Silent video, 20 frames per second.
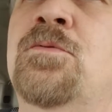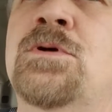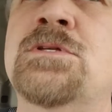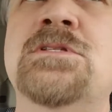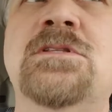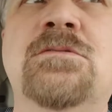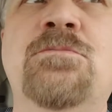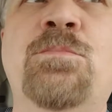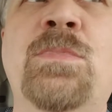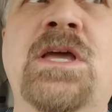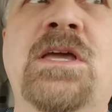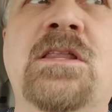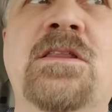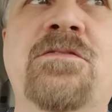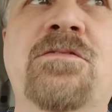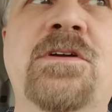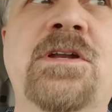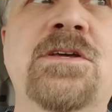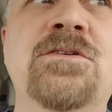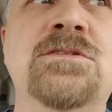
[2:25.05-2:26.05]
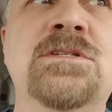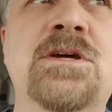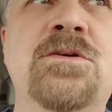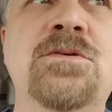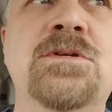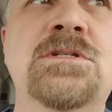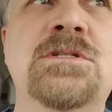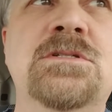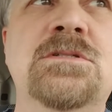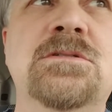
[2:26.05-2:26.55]
wasn't making the videos that
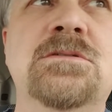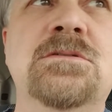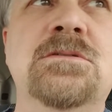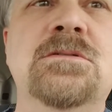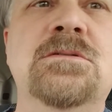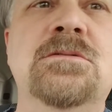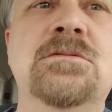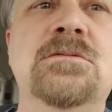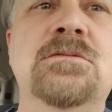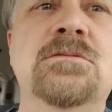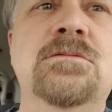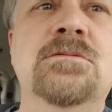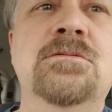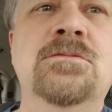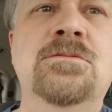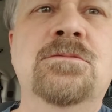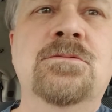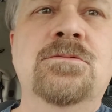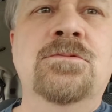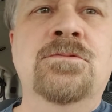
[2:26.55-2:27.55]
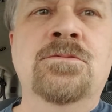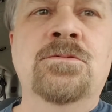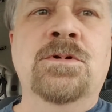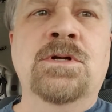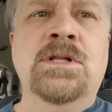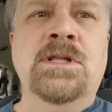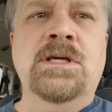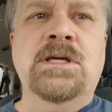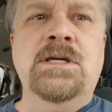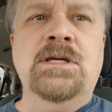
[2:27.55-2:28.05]
was
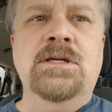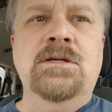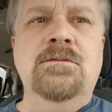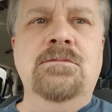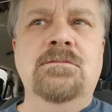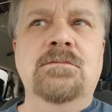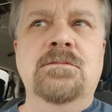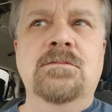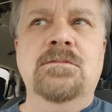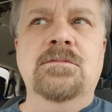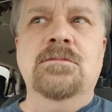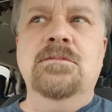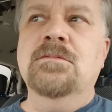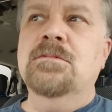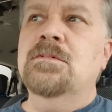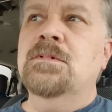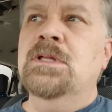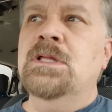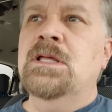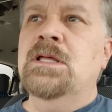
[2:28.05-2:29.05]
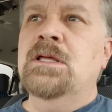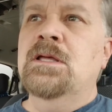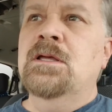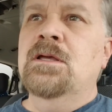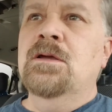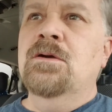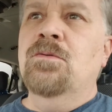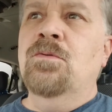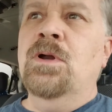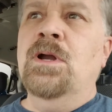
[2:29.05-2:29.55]
really
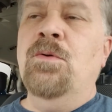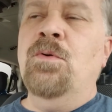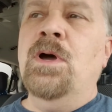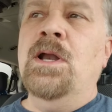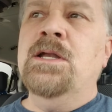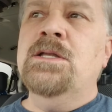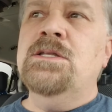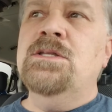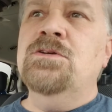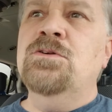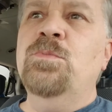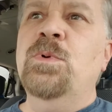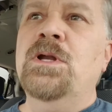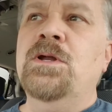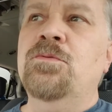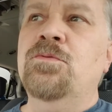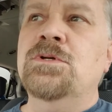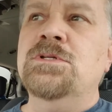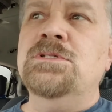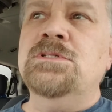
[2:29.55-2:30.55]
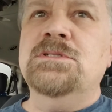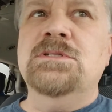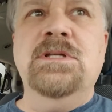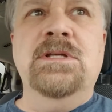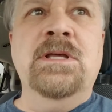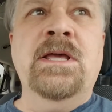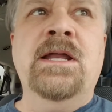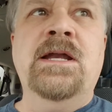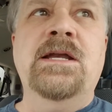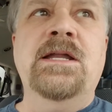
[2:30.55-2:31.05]
what I wanted to do, but it was
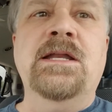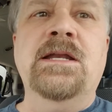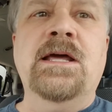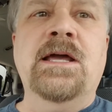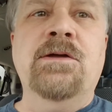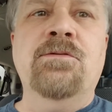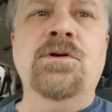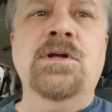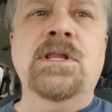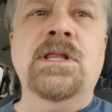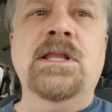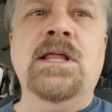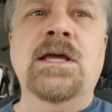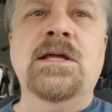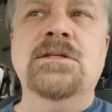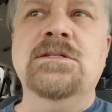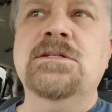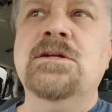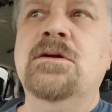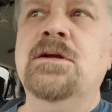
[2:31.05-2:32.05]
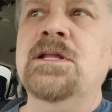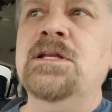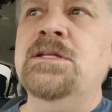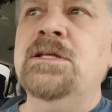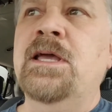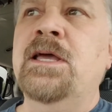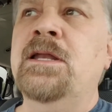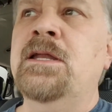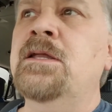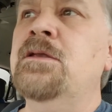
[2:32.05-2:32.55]
editing. I really liked starting
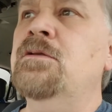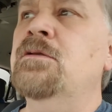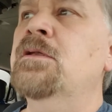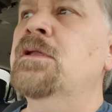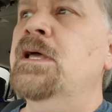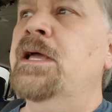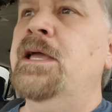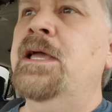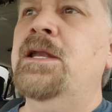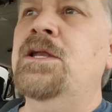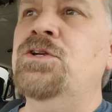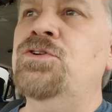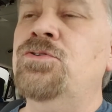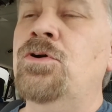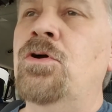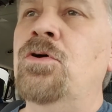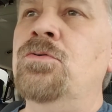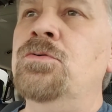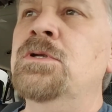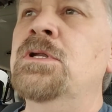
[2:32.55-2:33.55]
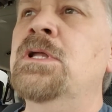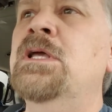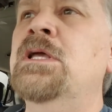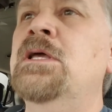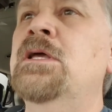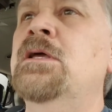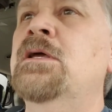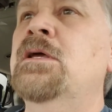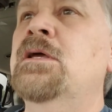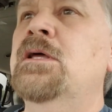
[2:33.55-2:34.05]
to edit. I had a drone,
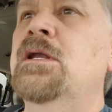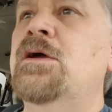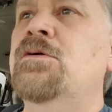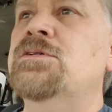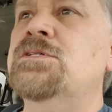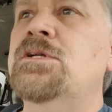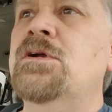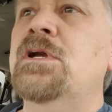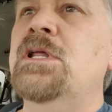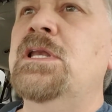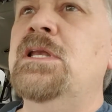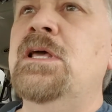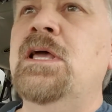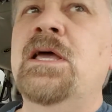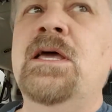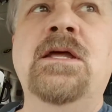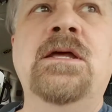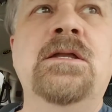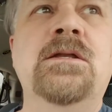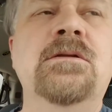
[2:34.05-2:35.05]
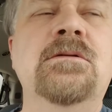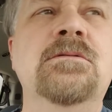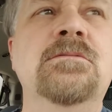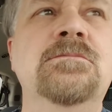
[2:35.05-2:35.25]
and I was starting to edit,